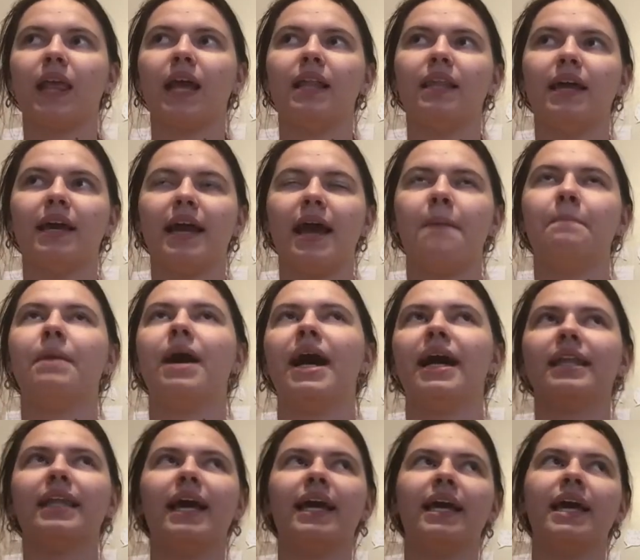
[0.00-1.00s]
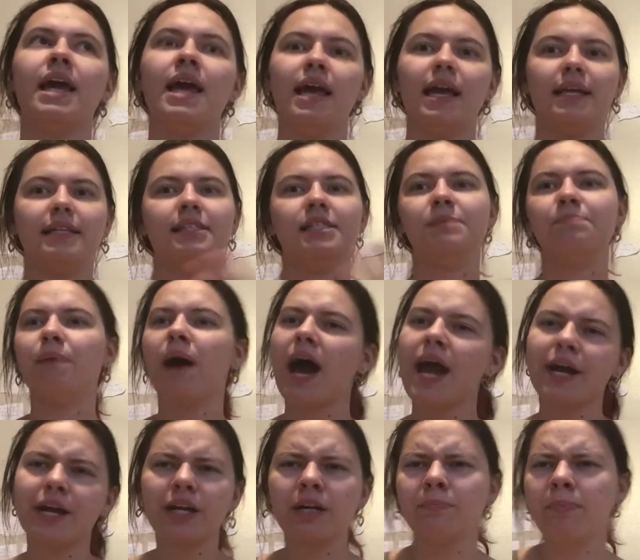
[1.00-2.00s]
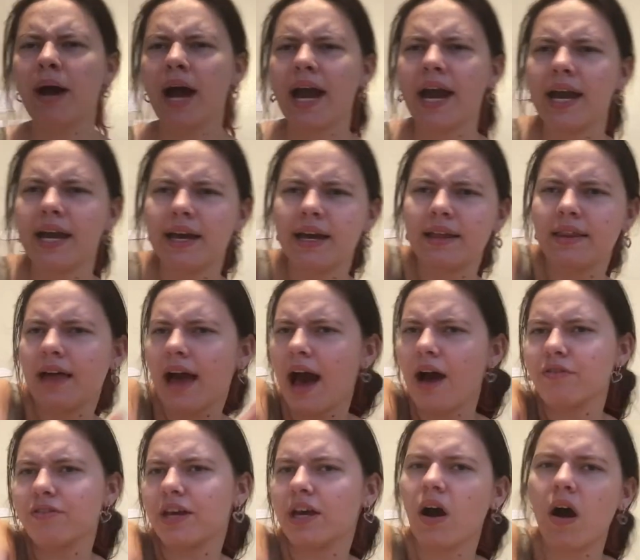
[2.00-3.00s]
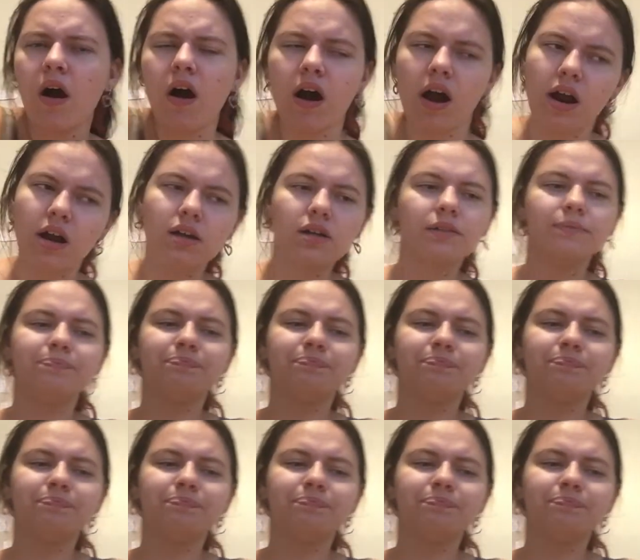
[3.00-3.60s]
like, am I, like, inspired by how they are?